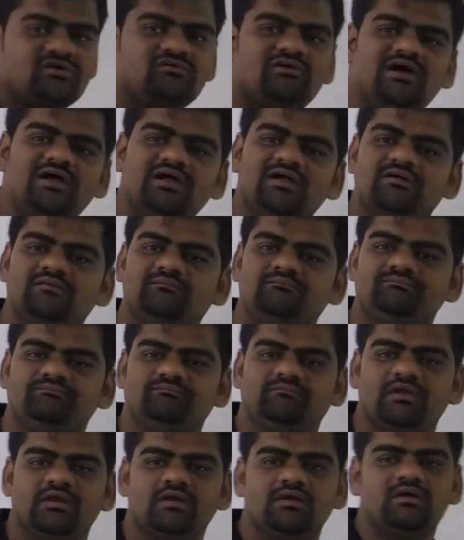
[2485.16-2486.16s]
y?
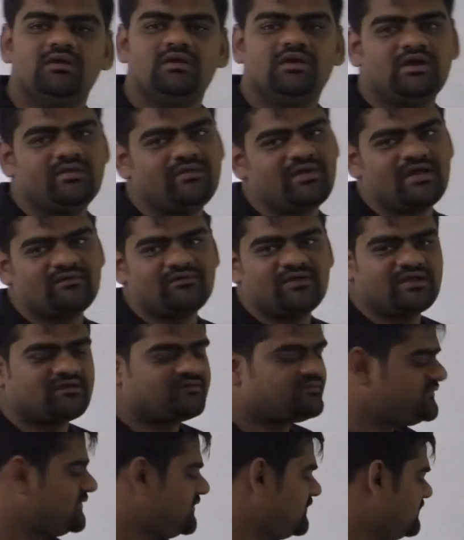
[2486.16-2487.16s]
It is asked
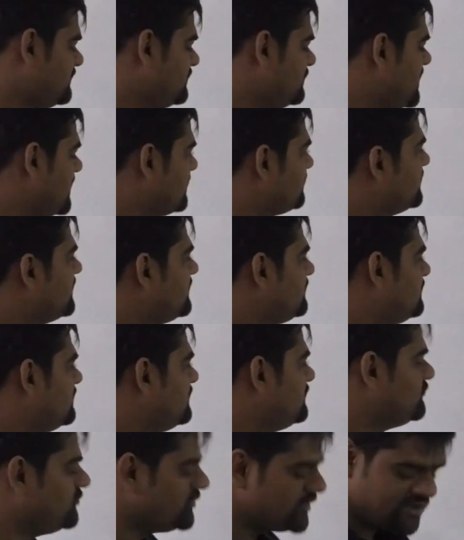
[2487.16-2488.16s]
x. So x is
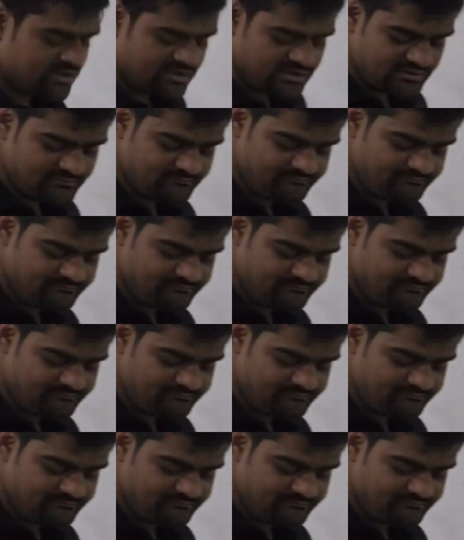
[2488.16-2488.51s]
400.